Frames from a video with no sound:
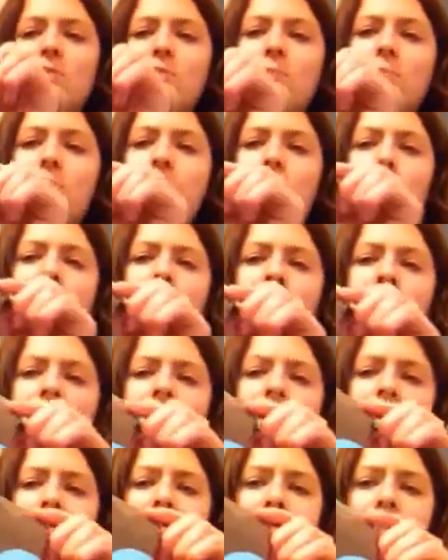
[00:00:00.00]
one
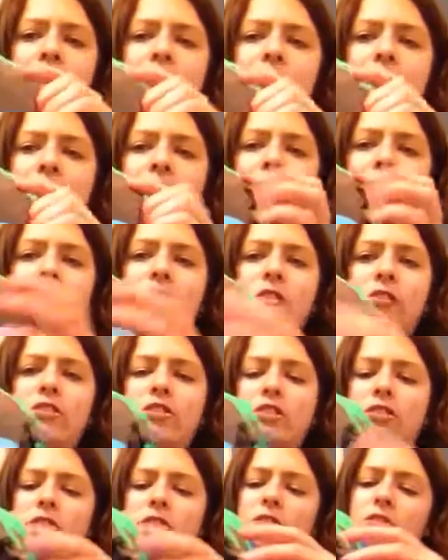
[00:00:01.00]
armhole. It already looks
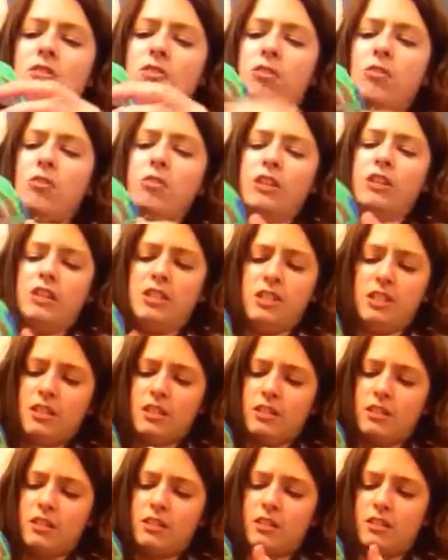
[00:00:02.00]
just
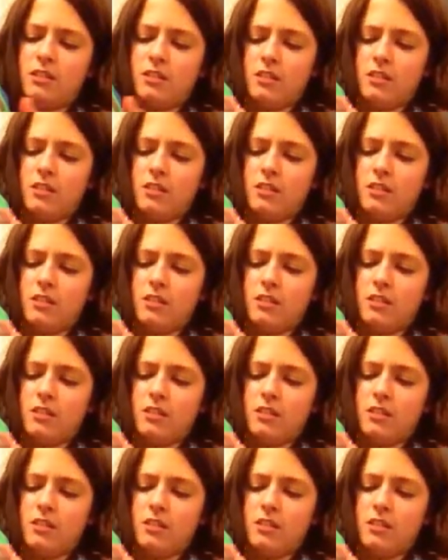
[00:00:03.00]
gorgeous.